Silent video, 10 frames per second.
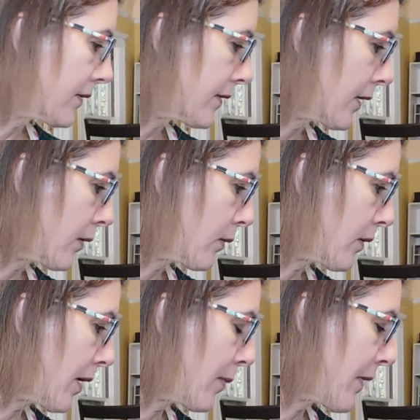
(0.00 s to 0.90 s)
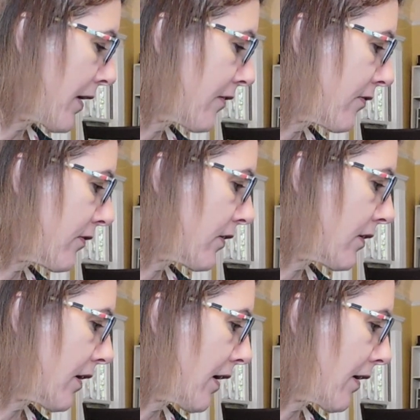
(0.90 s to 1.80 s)
So I may have,
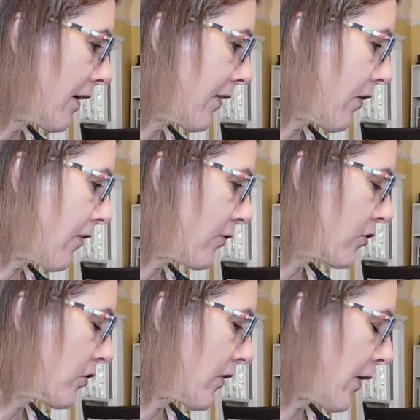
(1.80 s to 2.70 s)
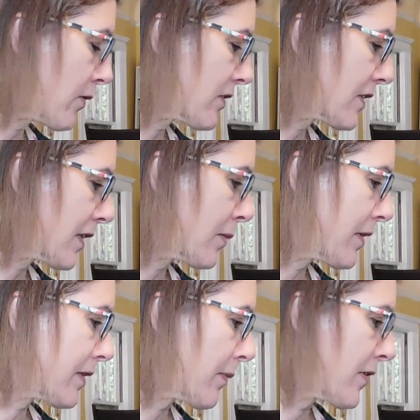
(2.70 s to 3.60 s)
I, I thought for sure that was going to be
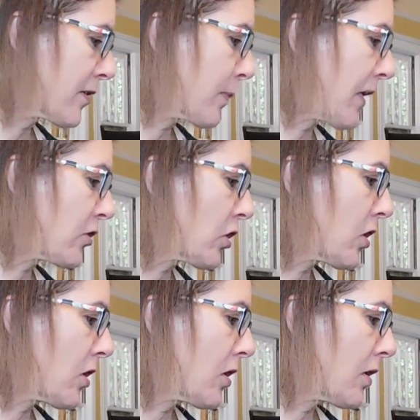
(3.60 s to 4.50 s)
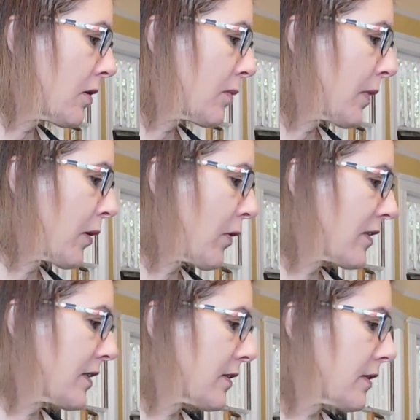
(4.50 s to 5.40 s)
something special, but it
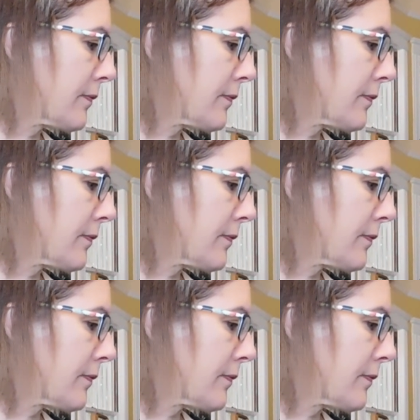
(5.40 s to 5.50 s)
wasn't.